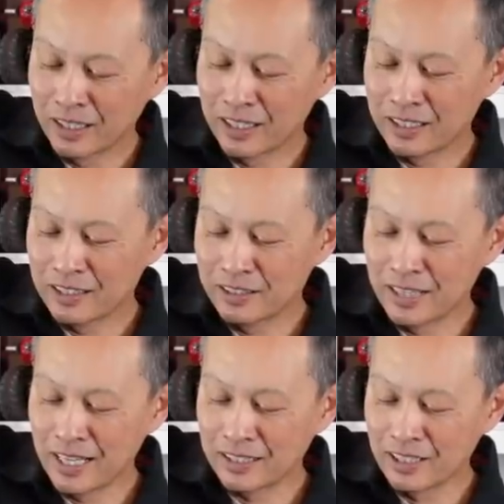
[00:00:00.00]
and
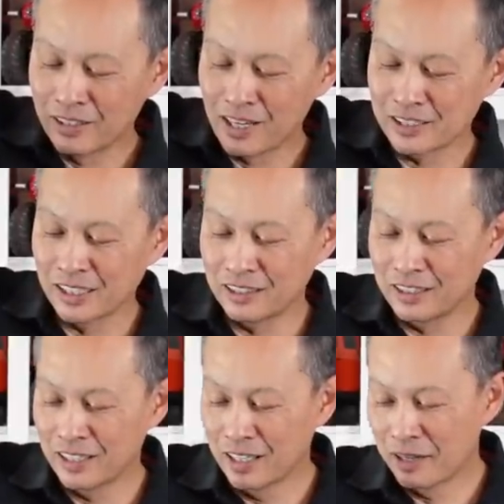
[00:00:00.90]
that unlocks it.
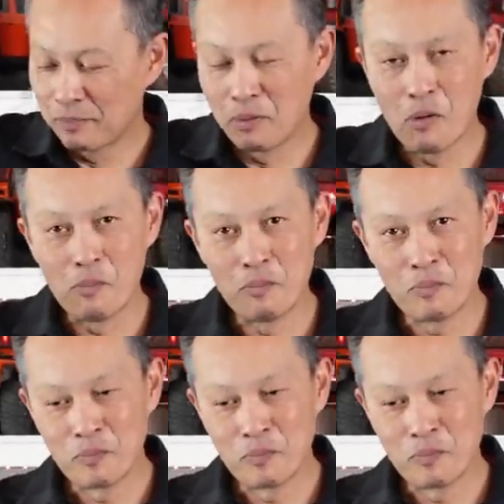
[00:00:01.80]
Boom.